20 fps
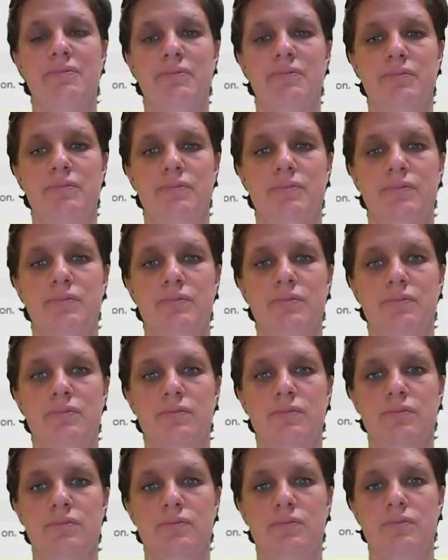
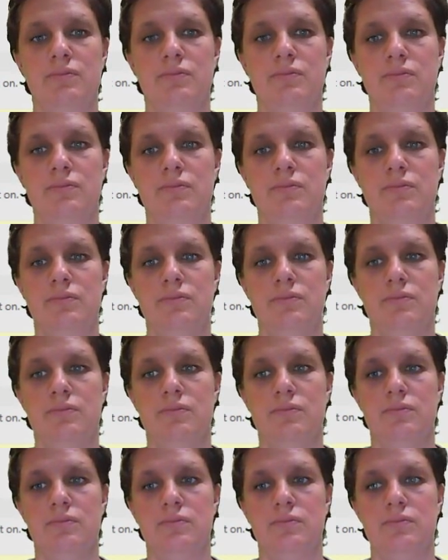
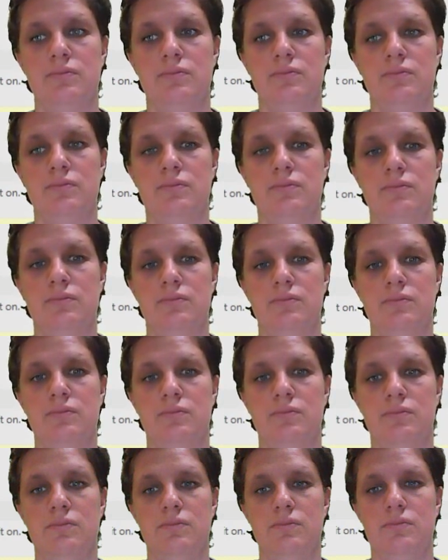
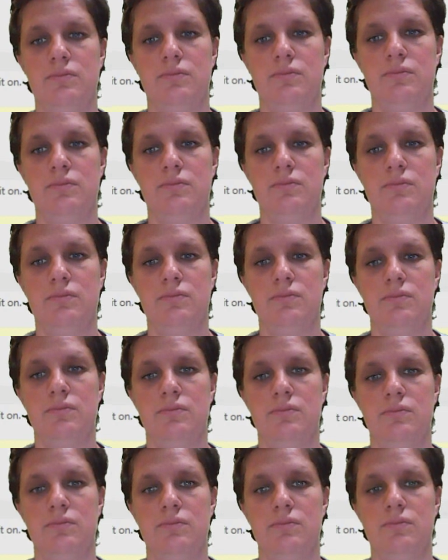
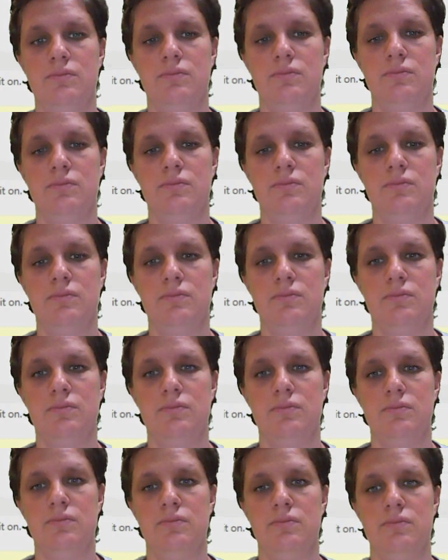
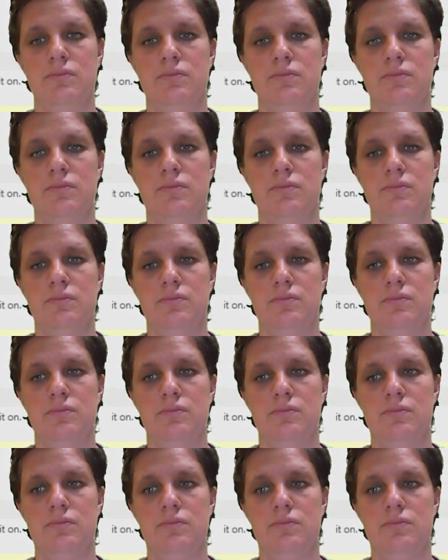Nobody speaks.